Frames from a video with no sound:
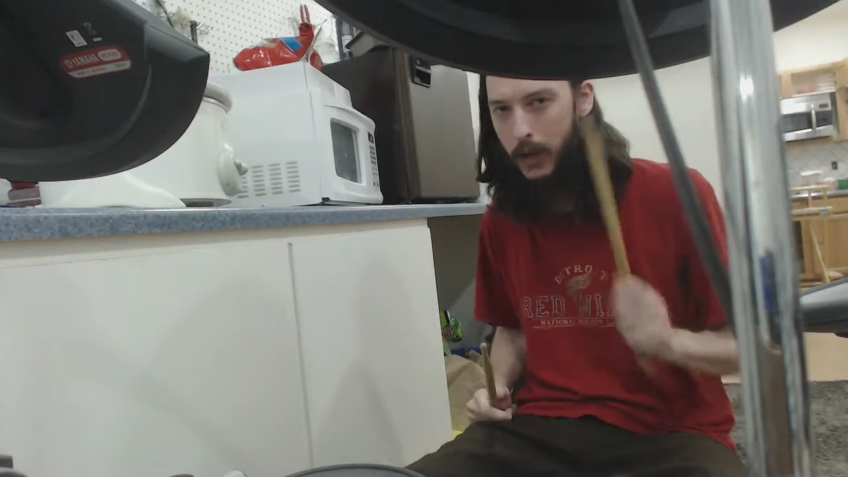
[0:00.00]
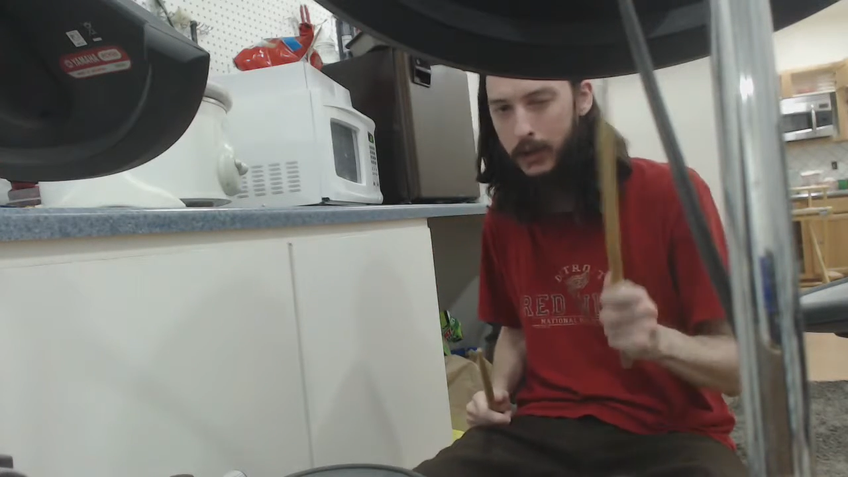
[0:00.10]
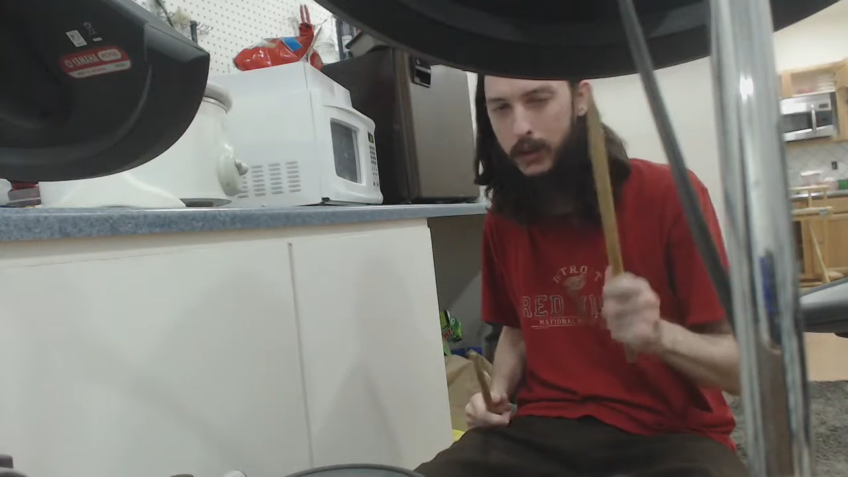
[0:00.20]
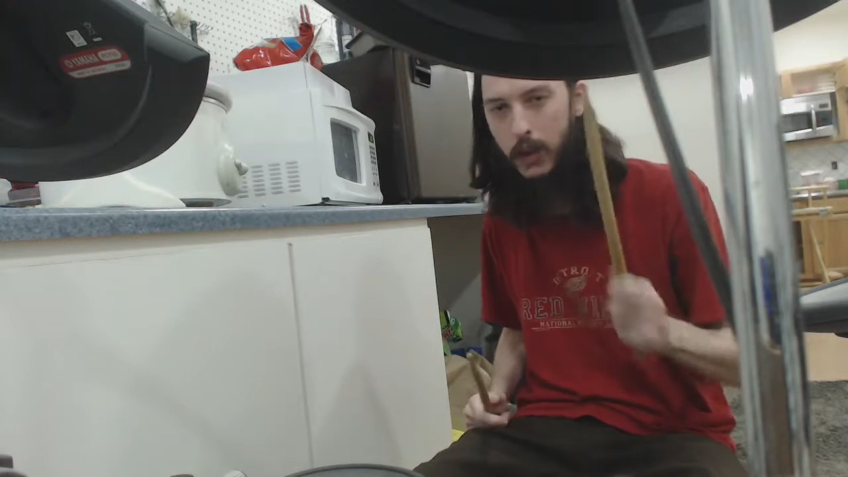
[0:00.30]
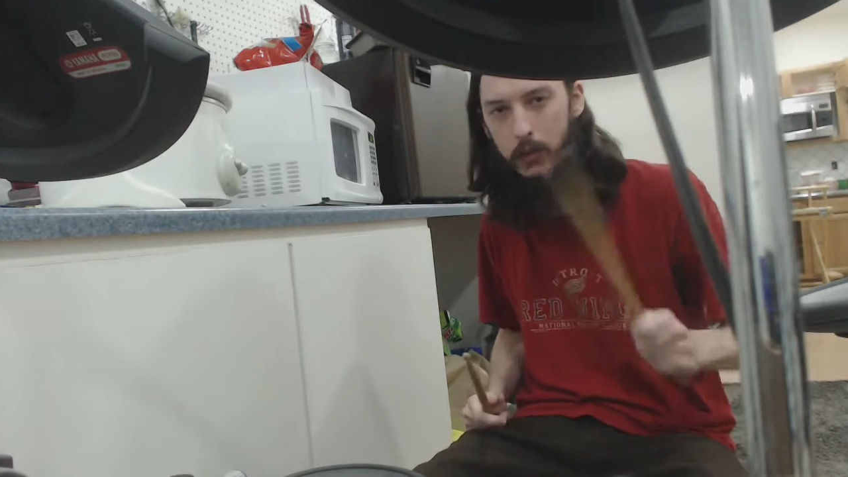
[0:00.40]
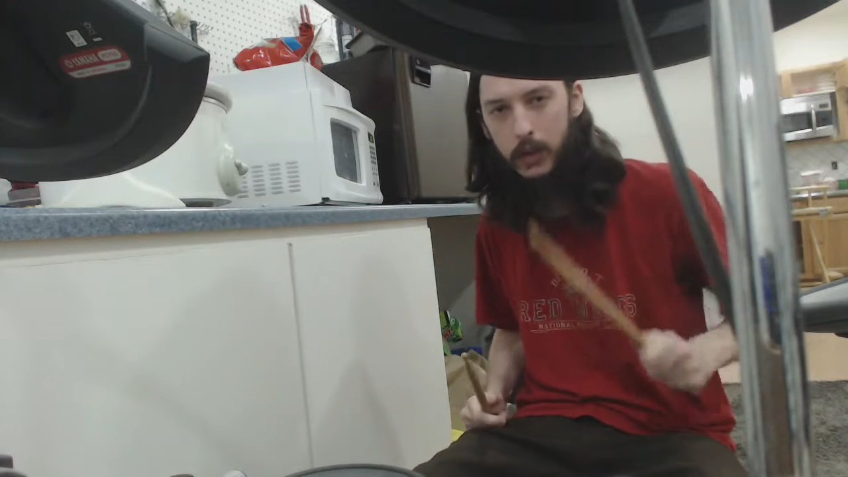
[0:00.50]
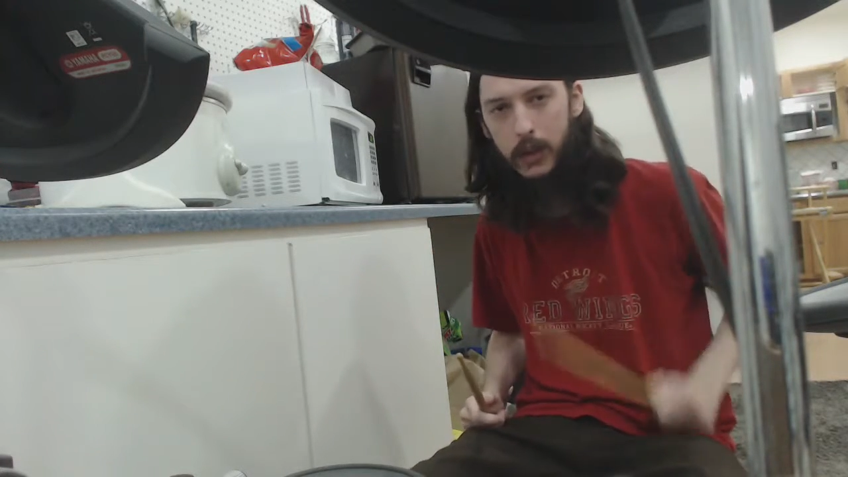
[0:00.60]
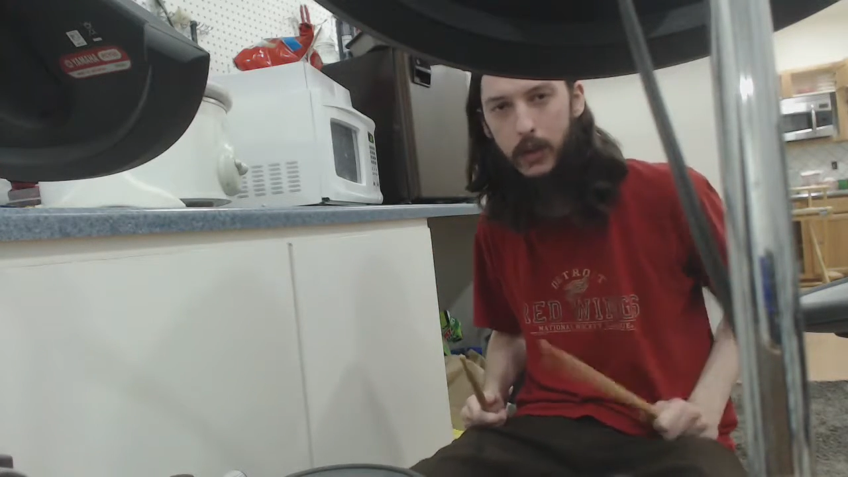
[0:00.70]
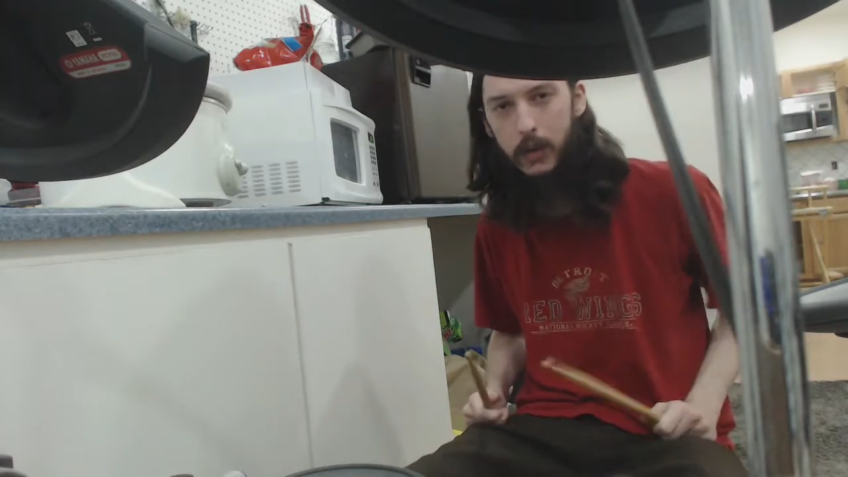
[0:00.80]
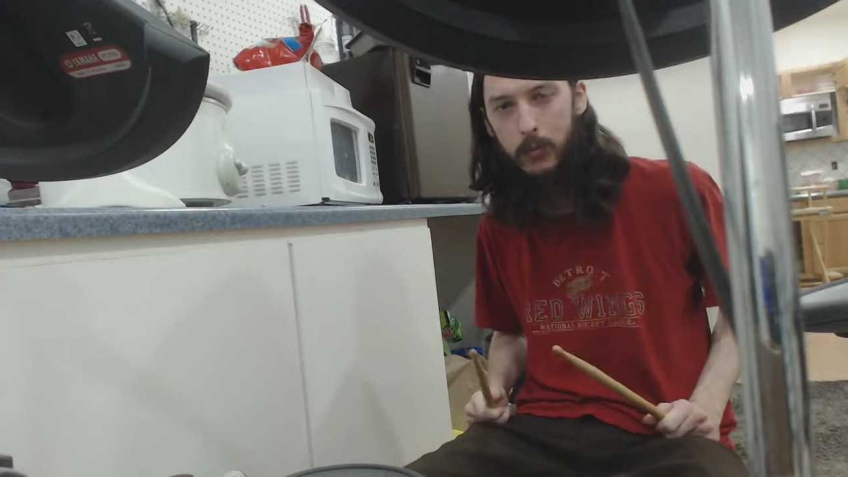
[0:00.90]
I'd love to
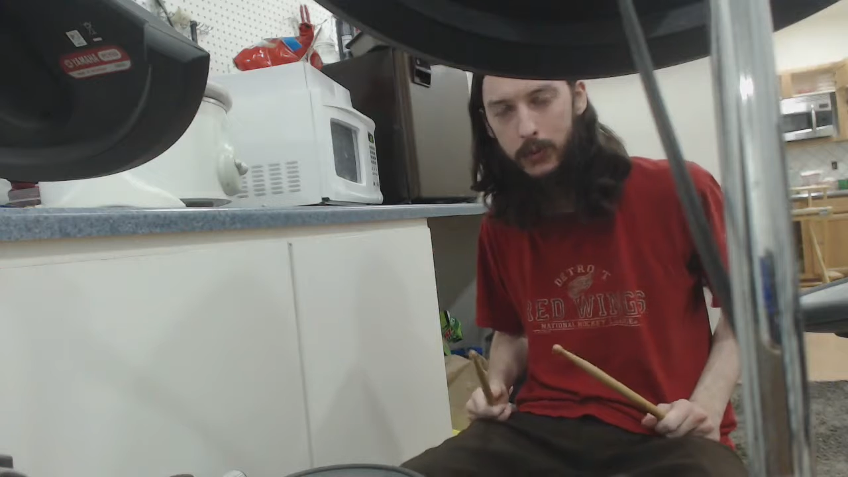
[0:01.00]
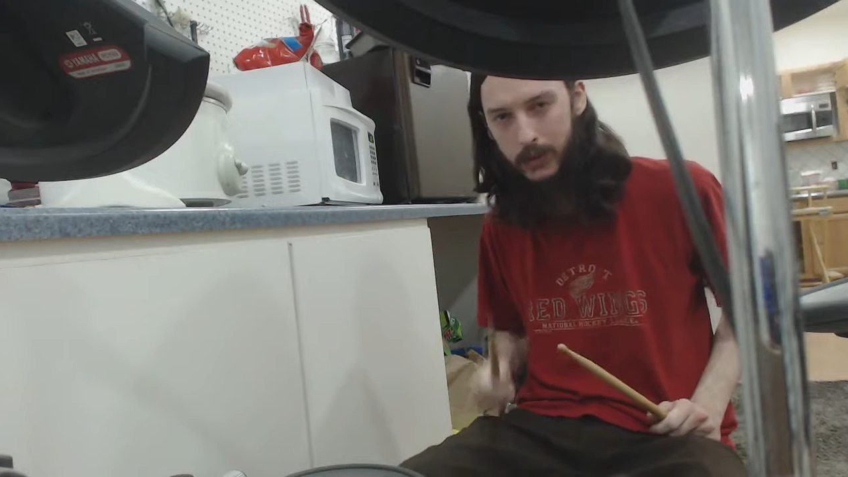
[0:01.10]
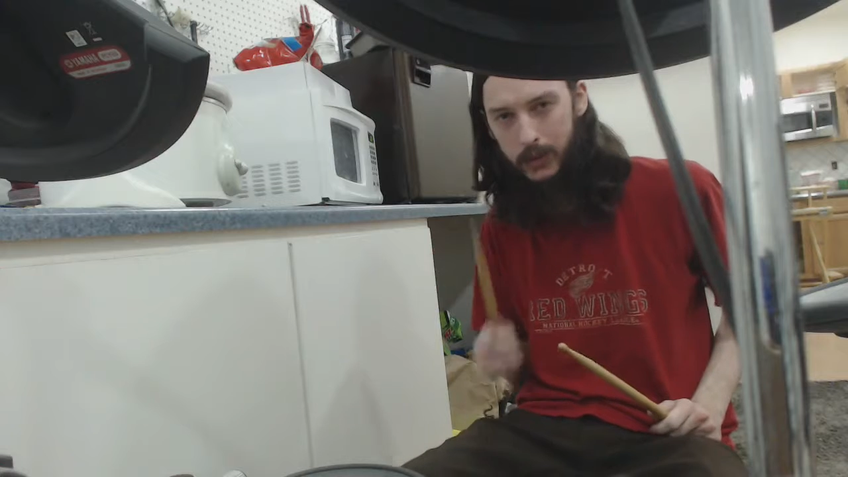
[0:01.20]
hear it.